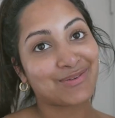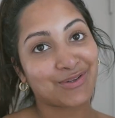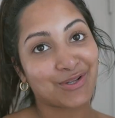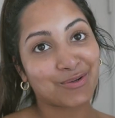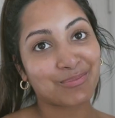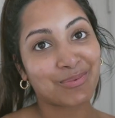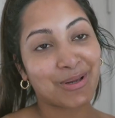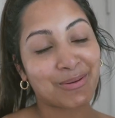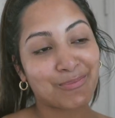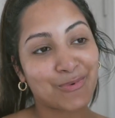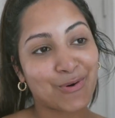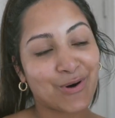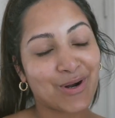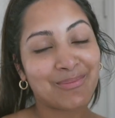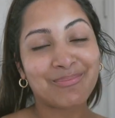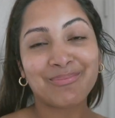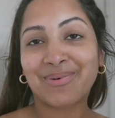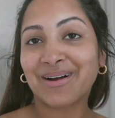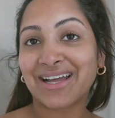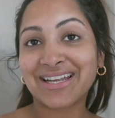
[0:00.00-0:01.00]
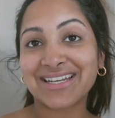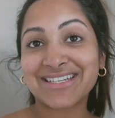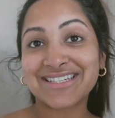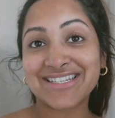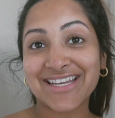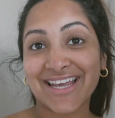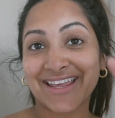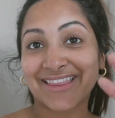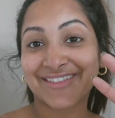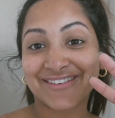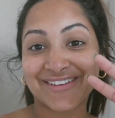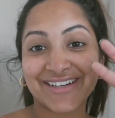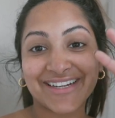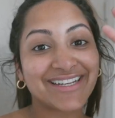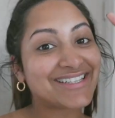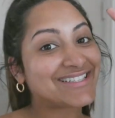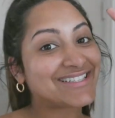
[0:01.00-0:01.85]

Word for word: little bit more, but day three,